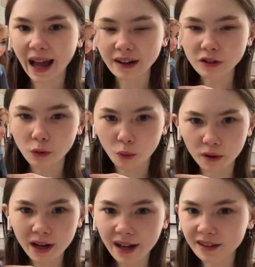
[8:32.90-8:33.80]
I don't know.
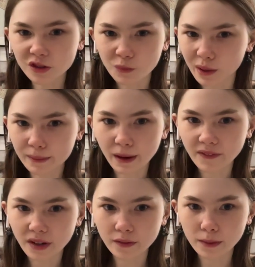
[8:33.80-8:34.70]
Oriana's one of my
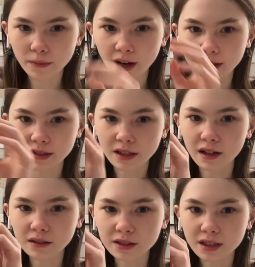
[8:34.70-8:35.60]
favorite Bratz
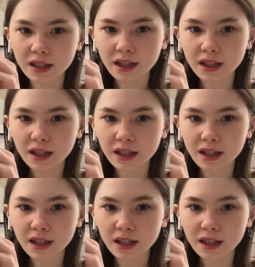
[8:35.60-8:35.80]
dolls.